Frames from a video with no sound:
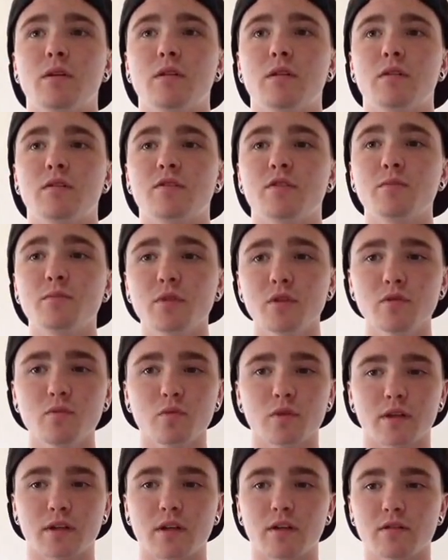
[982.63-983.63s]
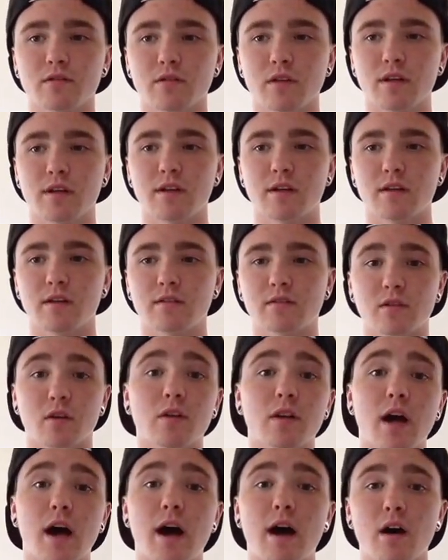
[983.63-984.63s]
some good workouts, like, it's
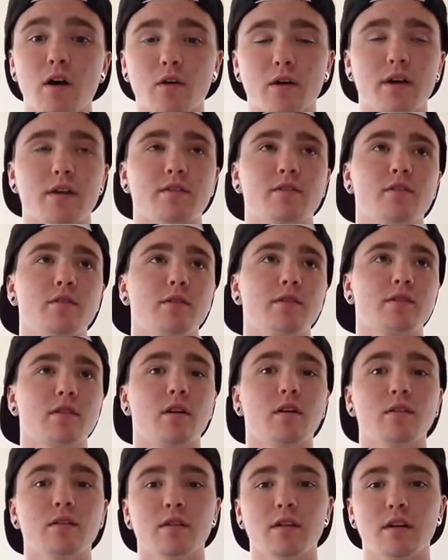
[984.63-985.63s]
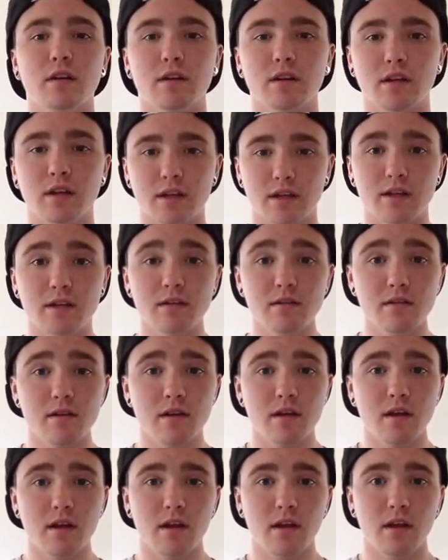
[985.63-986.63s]
called HIIT,
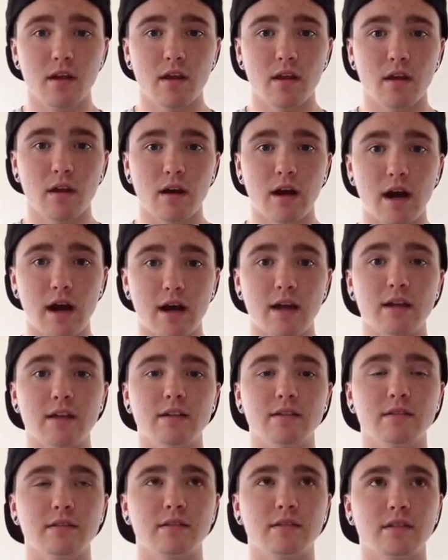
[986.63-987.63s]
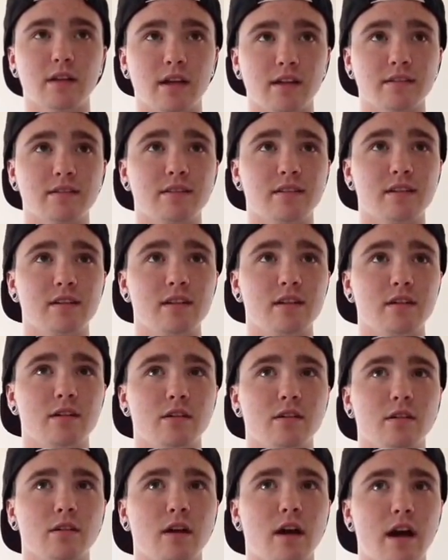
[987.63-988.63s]
high intensity,
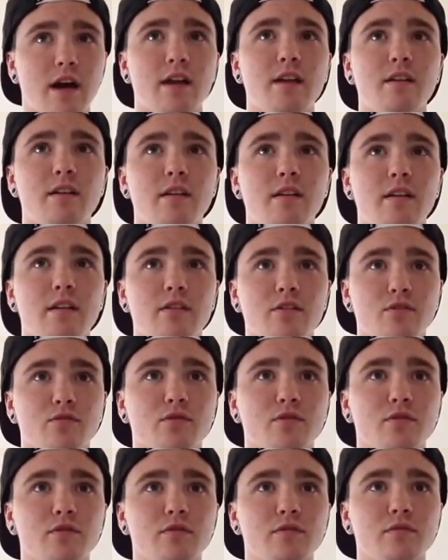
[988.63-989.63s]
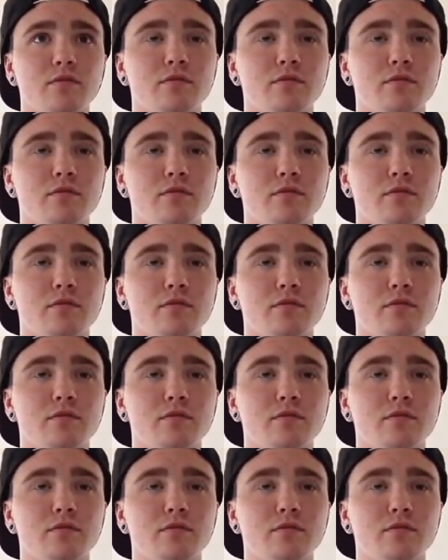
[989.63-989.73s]
or high interval.